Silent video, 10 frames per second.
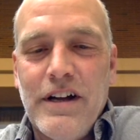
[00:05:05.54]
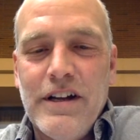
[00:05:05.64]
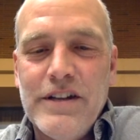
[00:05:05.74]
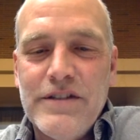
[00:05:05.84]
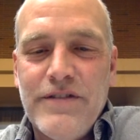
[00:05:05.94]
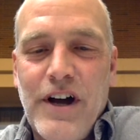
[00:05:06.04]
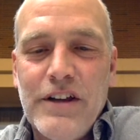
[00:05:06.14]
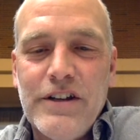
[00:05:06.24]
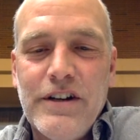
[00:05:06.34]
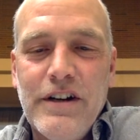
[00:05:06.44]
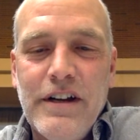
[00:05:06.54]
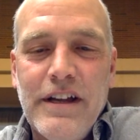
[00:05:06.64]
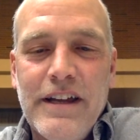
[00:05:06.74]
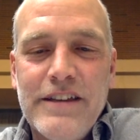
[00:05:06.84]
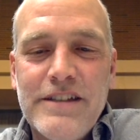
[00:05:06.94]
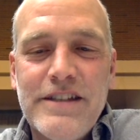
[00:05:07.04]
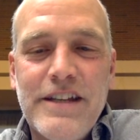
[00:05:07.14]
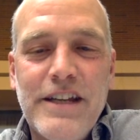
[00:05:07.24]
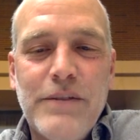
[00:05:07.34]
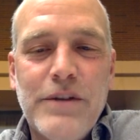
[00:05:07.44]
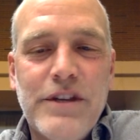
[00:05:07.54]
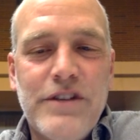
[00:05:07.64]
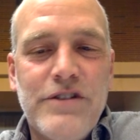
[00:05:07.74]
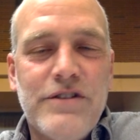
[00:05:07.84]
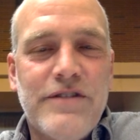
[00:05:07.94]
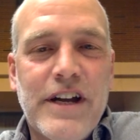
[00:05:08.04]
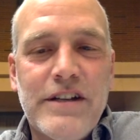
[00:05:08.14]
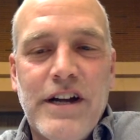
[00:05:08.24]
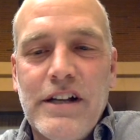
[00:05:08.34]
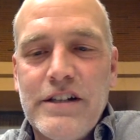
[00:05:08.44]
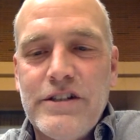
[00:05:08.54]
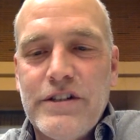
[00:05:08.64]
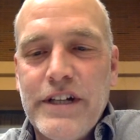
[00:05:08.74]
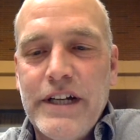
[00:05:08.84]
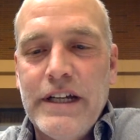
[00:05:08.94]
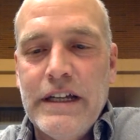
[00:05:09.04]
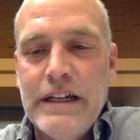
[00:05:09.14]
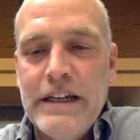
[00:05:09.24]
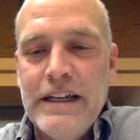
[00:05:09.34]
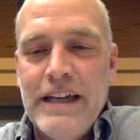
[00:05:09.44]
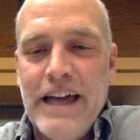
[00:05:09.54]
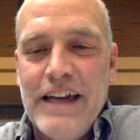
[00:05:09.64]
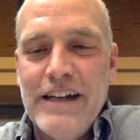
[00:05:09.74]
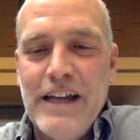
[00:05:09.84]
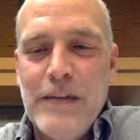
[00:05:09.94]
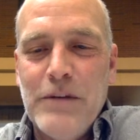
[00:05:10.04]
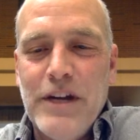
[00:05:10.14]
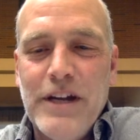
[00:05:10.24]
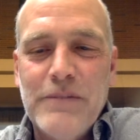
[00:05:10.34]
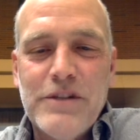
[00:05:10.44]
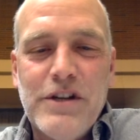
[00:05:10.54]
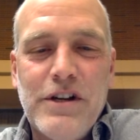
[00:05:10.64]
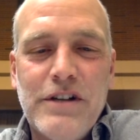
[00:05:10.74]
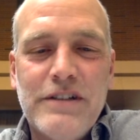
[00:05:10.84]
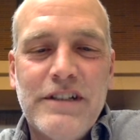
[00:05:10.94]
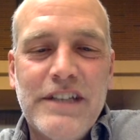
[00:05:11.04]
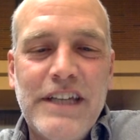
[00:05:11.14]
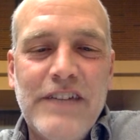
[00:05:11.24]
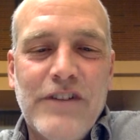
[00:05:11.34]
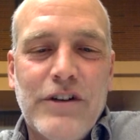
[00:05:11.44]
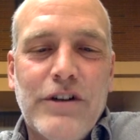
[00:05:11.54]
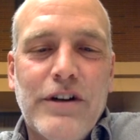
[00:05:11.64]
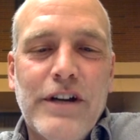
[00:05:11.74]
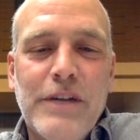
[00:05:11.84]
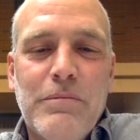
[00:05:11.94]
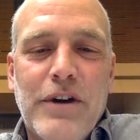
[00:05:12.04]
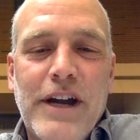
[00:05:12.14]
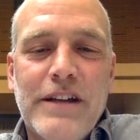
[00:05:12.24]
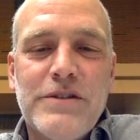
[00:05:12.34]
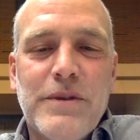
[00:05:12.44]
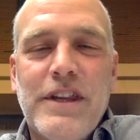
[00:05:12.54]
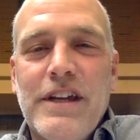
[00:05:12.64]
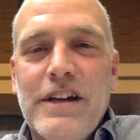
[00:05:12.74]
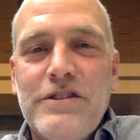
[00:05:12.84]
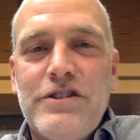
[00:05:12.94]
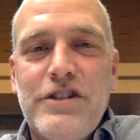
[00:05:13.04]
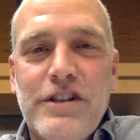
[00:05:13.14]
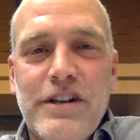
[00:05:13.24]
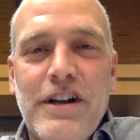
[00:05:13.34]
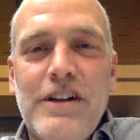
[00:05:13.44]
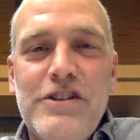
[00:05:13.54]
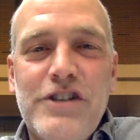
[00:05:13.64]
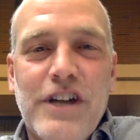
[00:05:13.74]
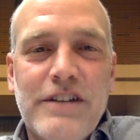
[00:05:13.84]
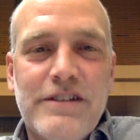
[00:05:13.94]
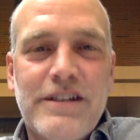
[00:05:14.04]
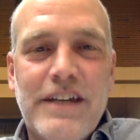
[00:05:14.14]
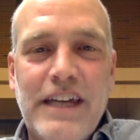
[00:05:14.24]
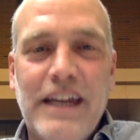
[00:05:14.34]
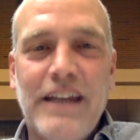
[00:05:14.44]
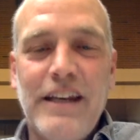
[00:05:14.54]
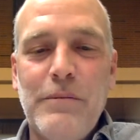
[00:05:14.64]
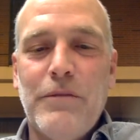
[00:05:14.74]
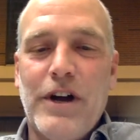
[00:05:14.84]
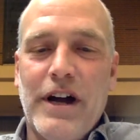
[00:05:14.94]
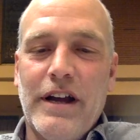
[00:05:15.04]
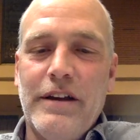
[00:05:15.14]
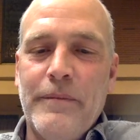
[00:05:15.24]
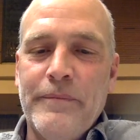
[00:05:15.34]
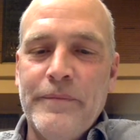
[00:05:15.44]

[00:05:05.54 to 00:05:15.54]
his father and the city with issues of idolatry, and in Abraham's call to leave Ur, he breaks with the unjust king Nimrod,